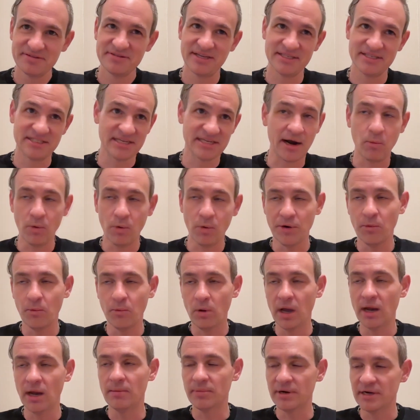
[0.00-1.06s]
it's not a
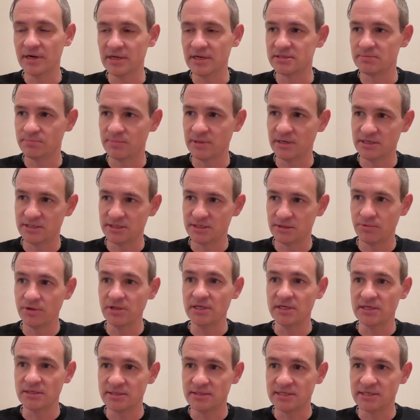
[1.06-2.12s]
one-to-one, but it's a
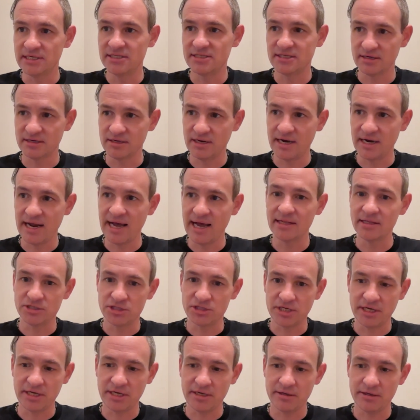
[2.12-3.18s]
really decent
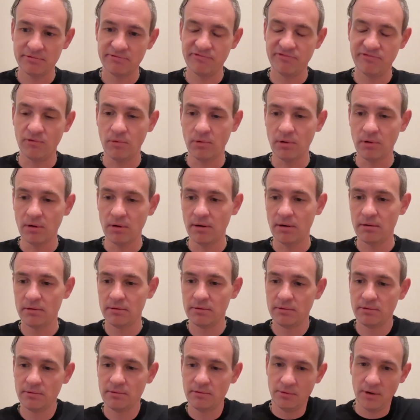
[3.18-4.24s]
analogy for
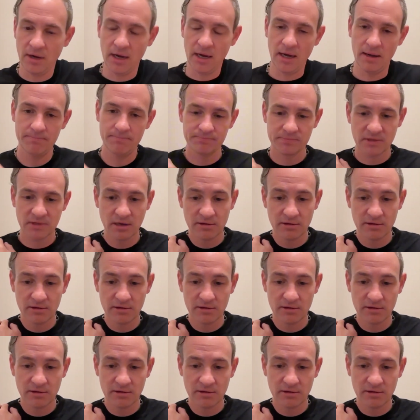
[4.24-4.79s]
that,